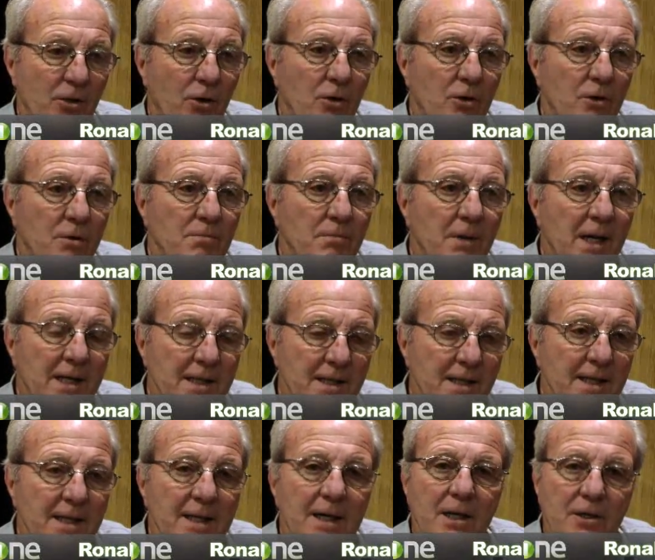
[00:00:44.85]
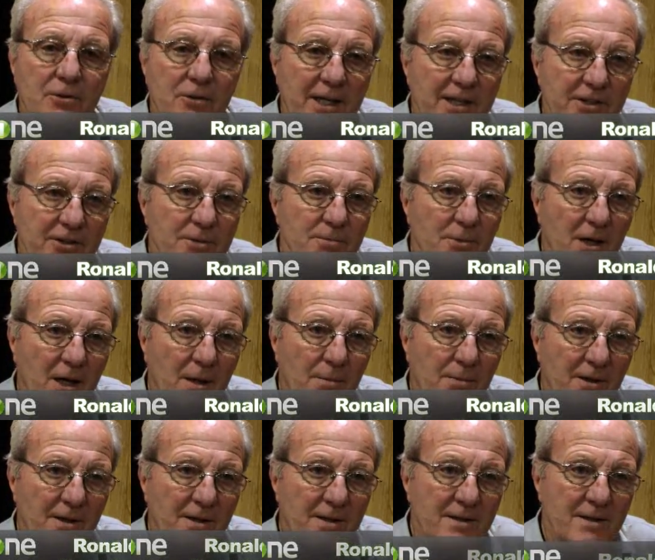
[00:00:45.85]
or mainly a grainer and
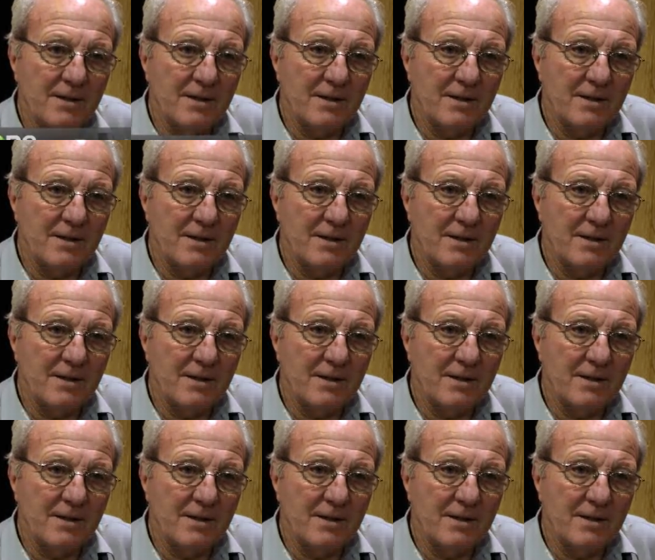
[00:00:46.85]
marbler.